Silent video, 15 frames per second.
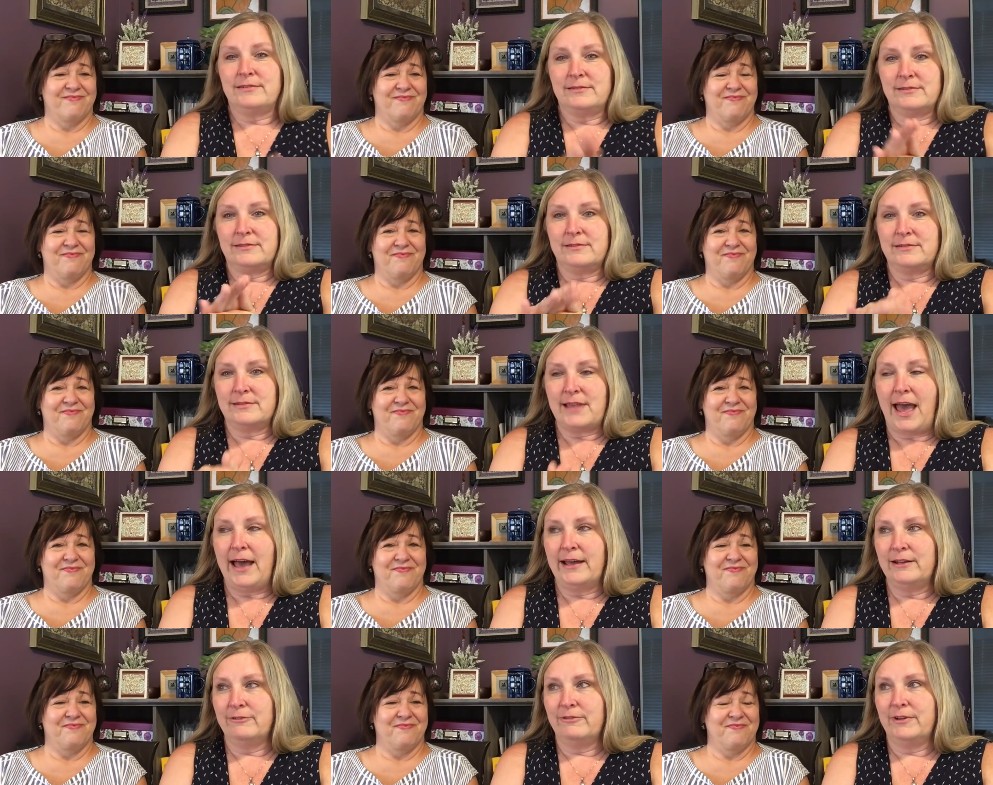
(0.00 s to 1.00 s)

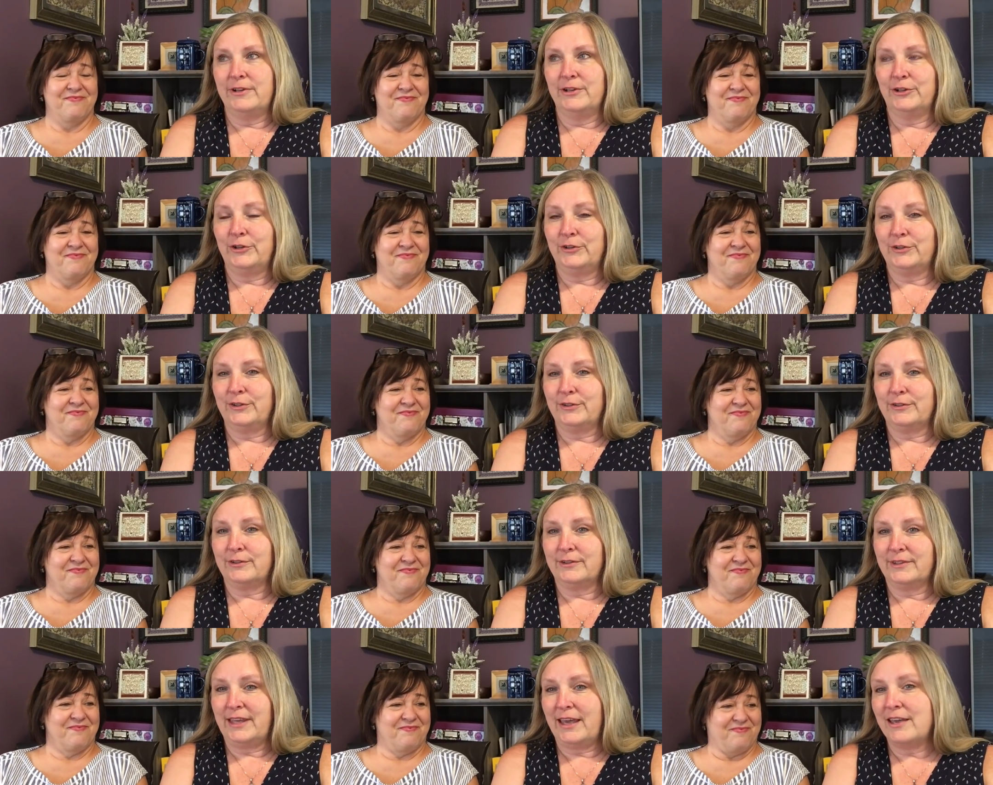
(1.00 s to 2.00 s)
Speaker 1: sad of an
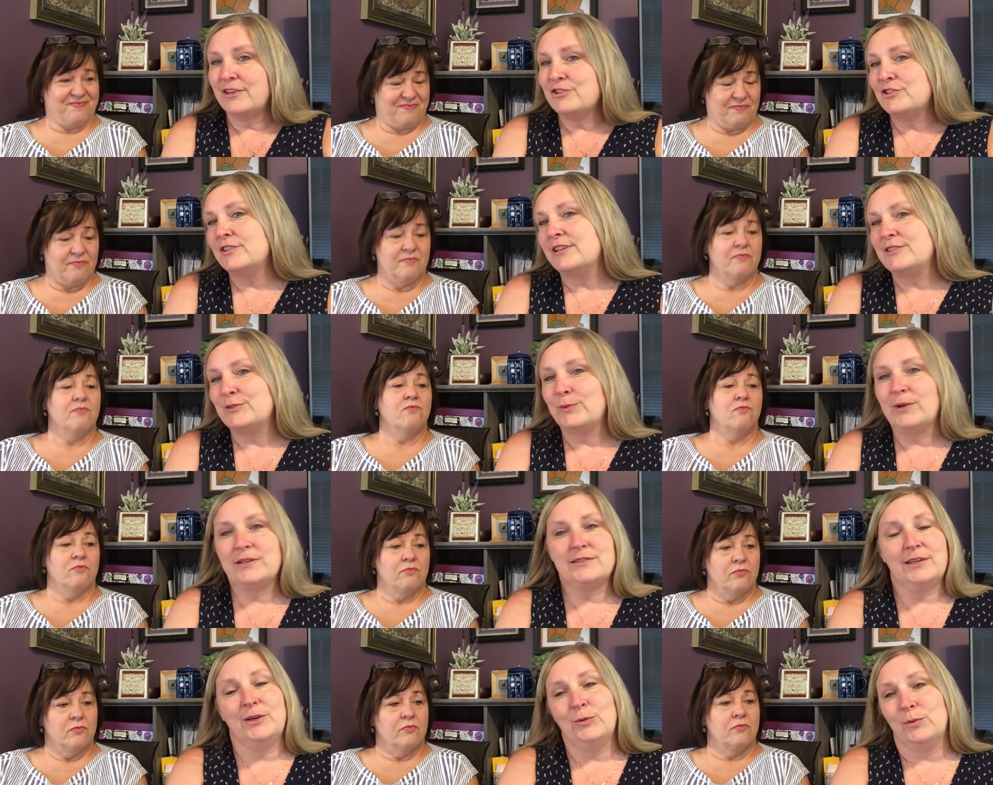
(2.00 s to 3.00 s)
occasion as it
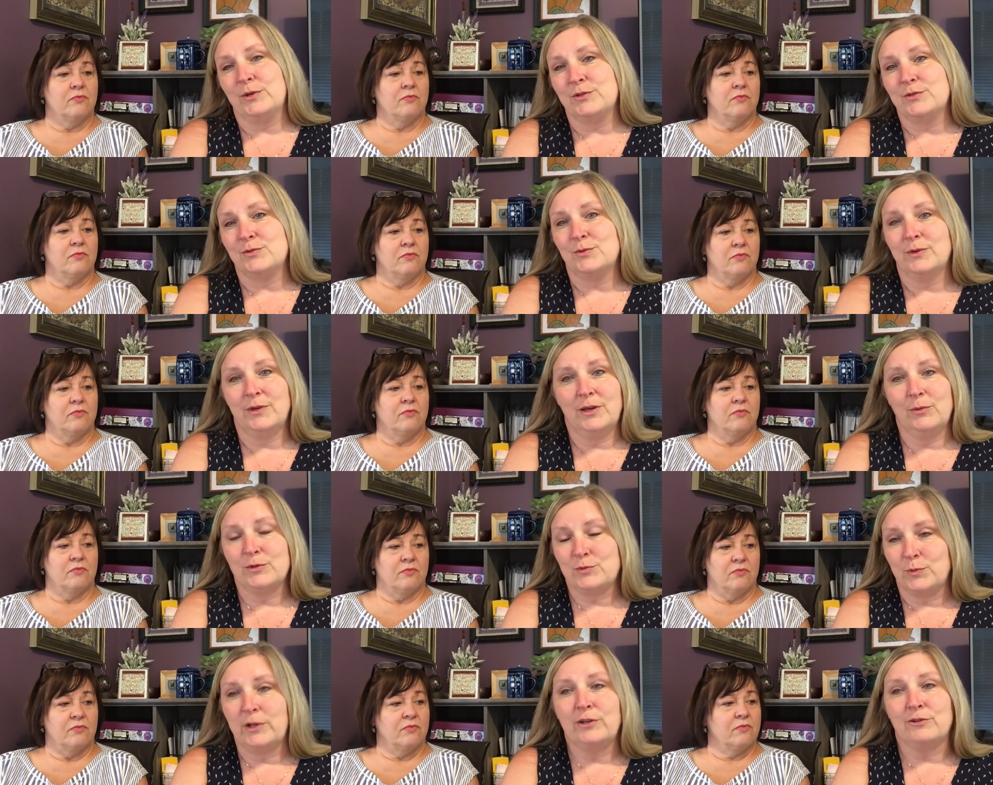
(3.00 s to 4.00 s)
was, it was it
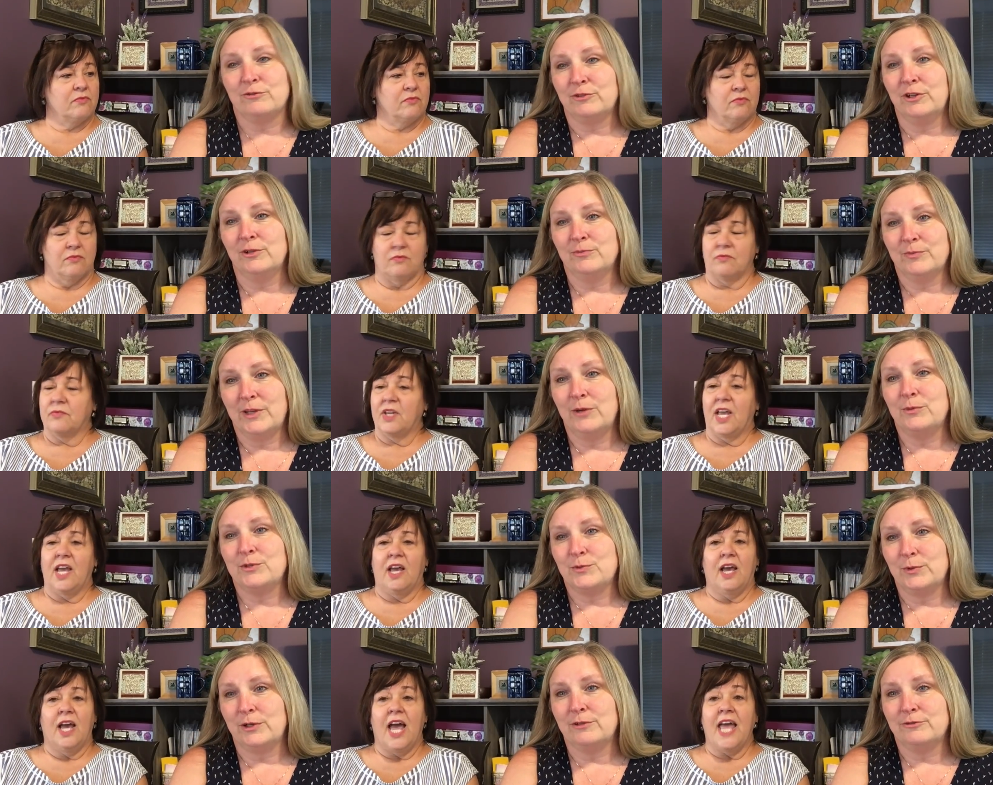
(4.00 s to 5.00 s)
was wonderful. It
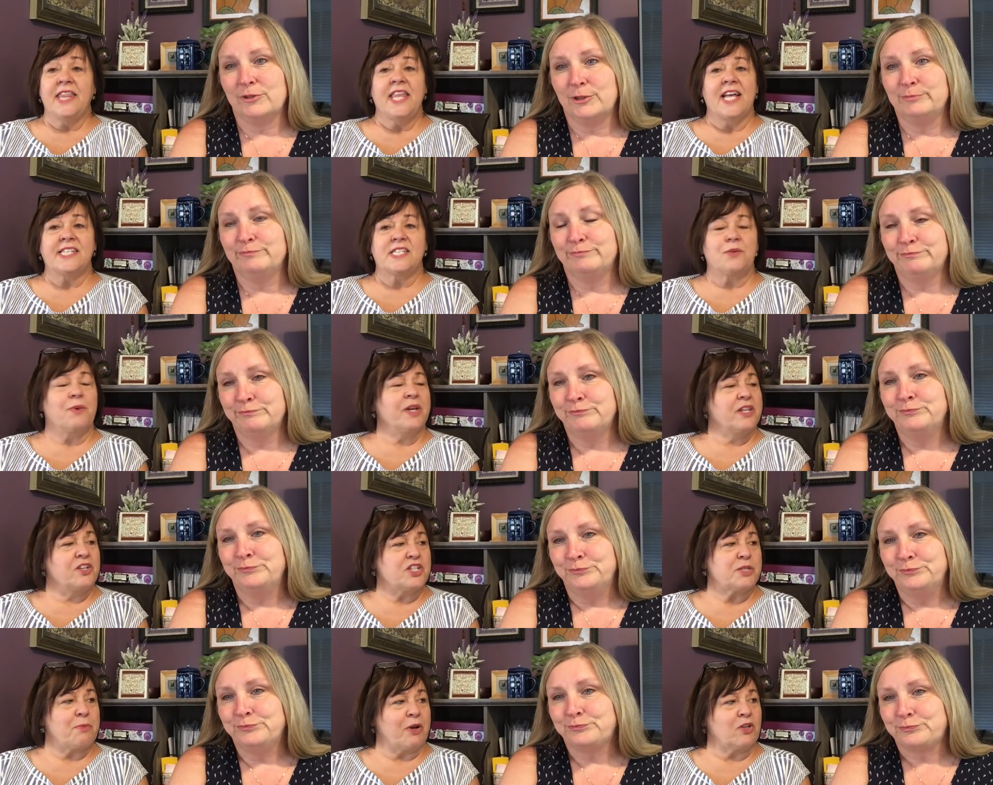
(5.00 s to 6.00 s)
was wonderful. And that's
Speaker 2: the way they're
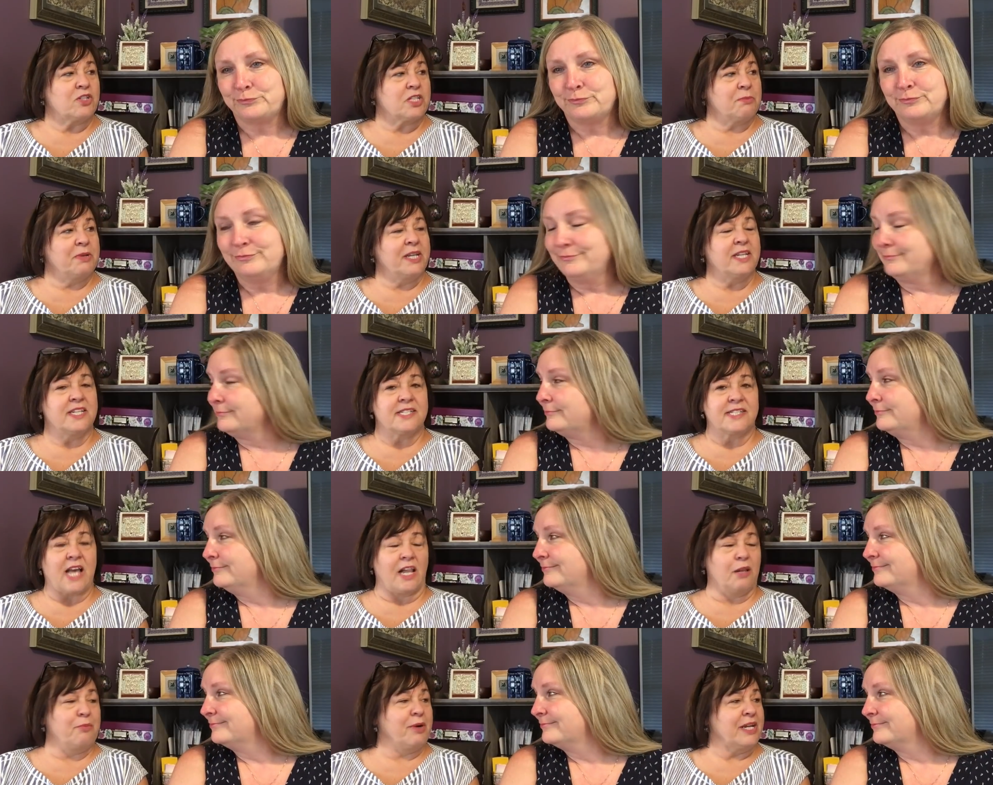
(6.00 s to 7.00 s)
supposed to be to
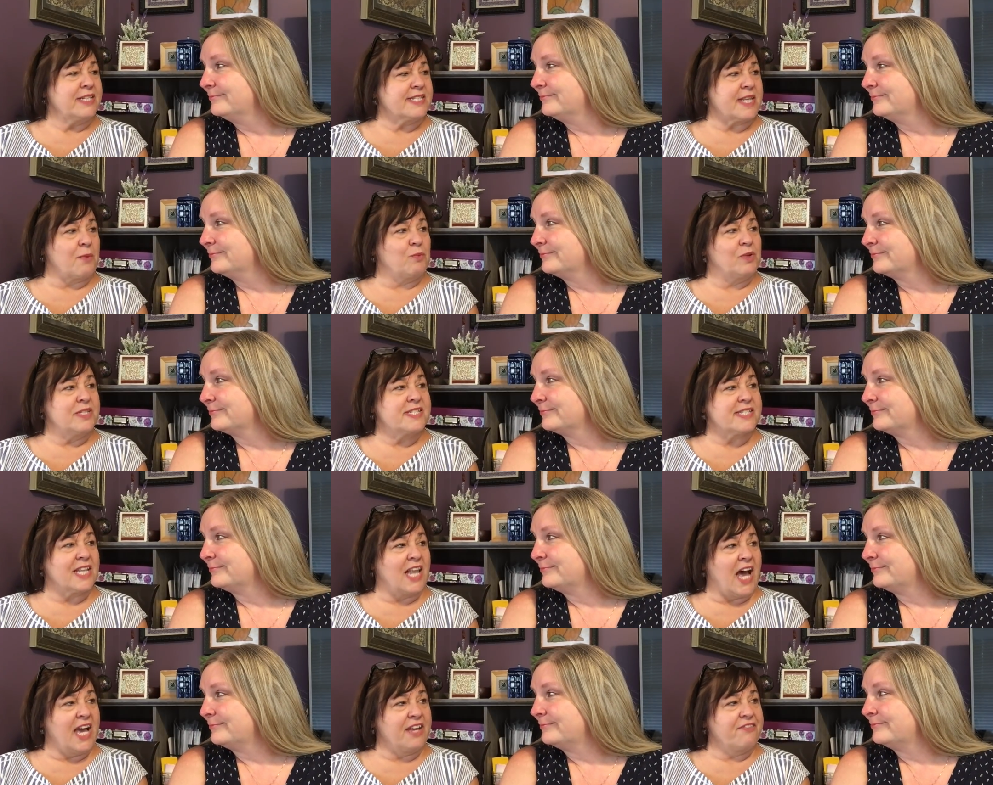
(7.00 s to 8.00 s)
celebrate someone's
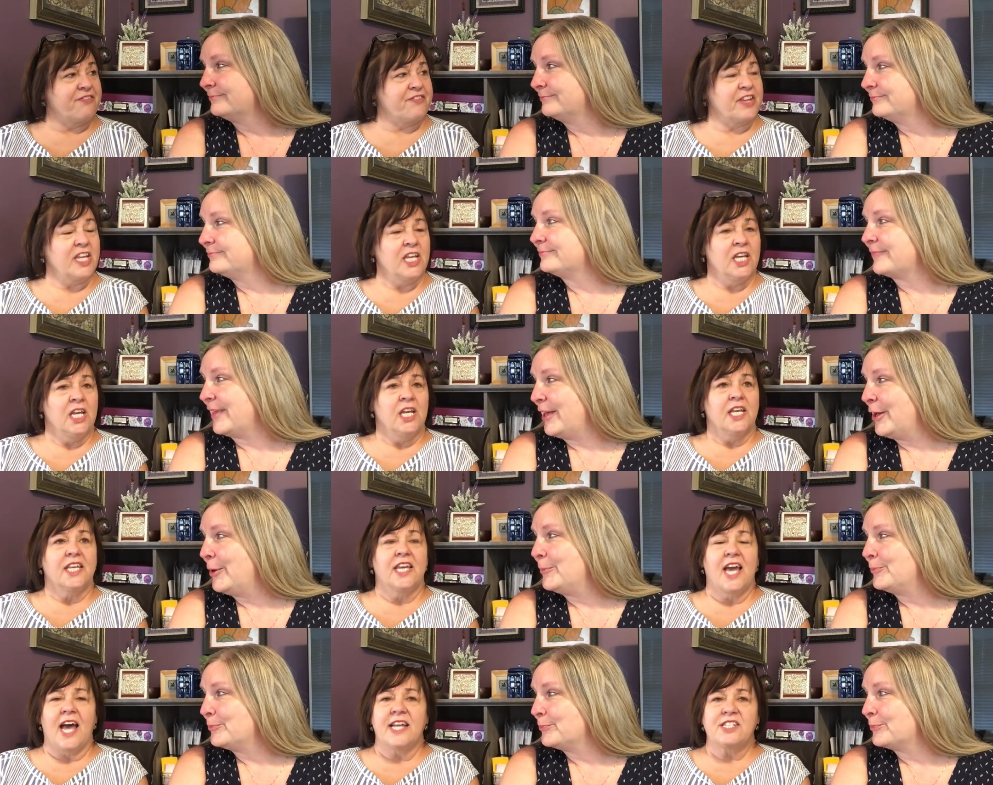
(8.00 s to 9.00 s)
life. Yeah.
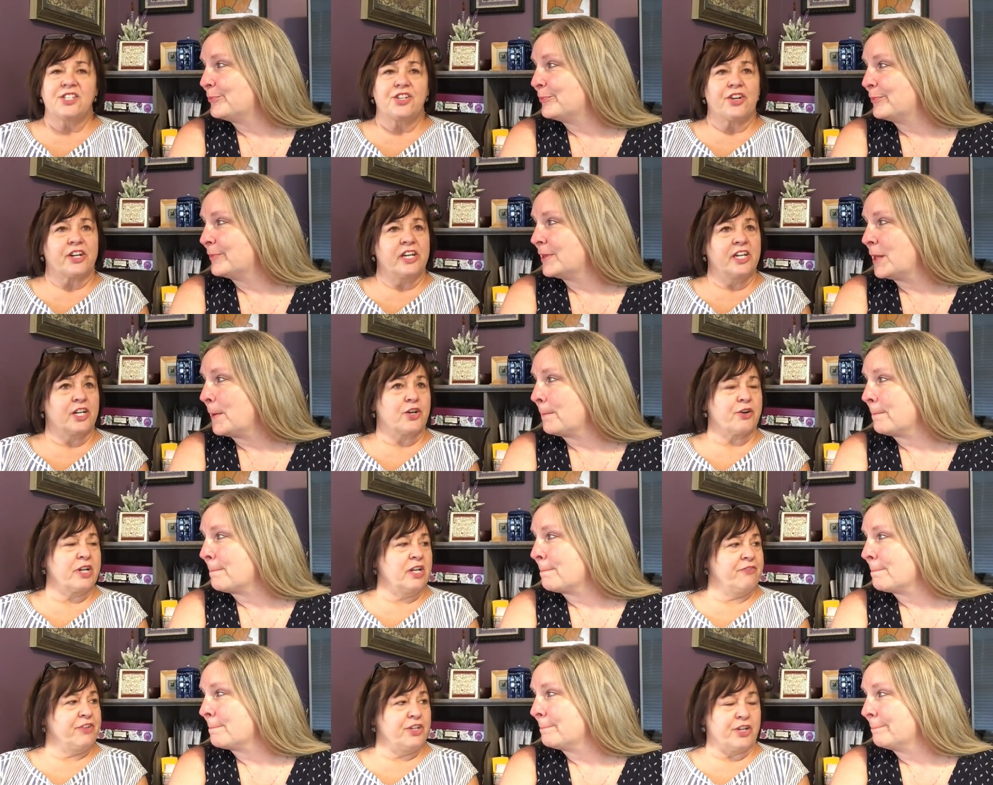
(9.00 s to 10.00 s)
Yes, you're going to
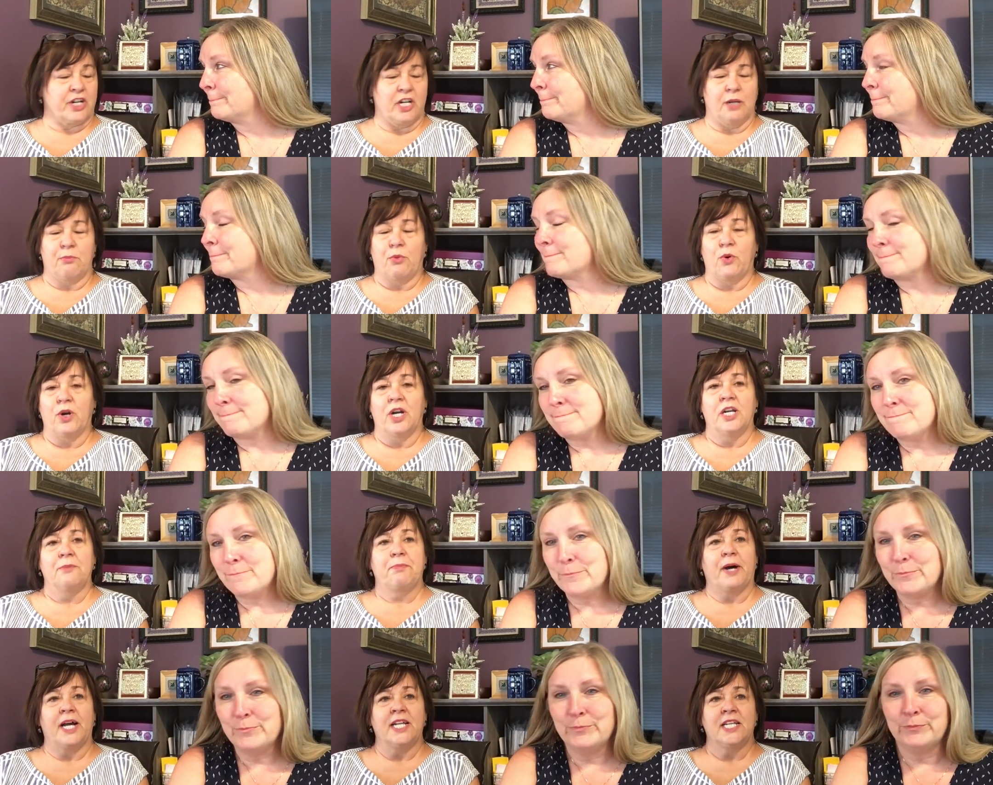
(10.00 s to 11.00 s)
grieve and you're going to mourn,
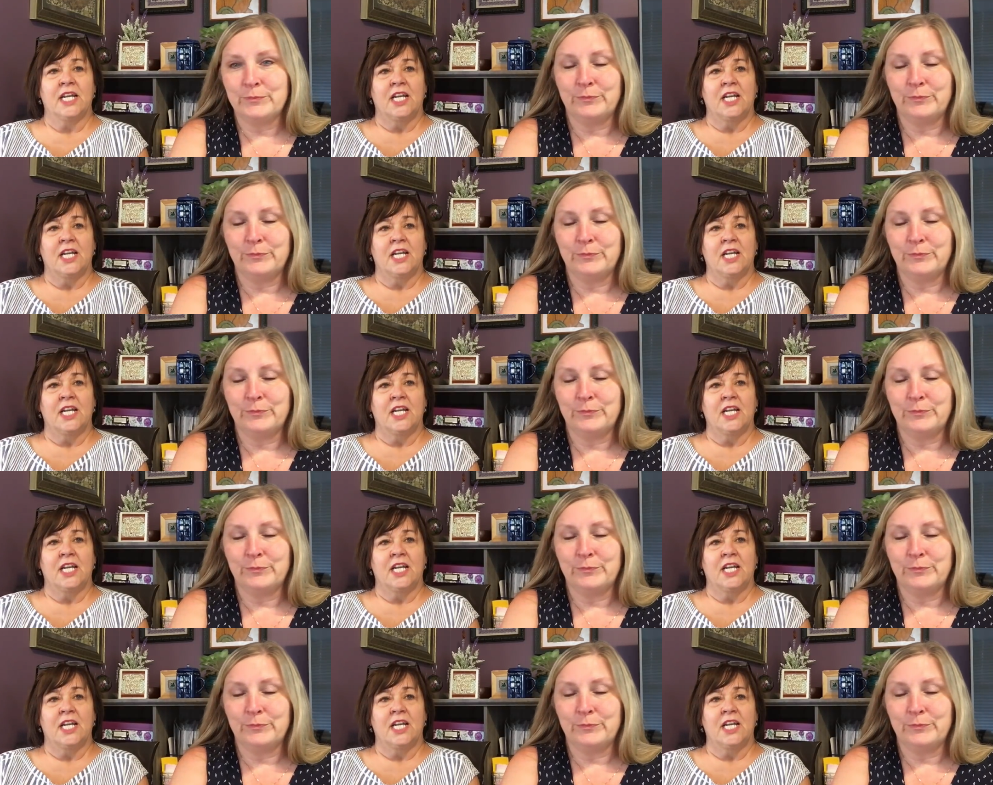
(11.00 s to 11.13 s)
but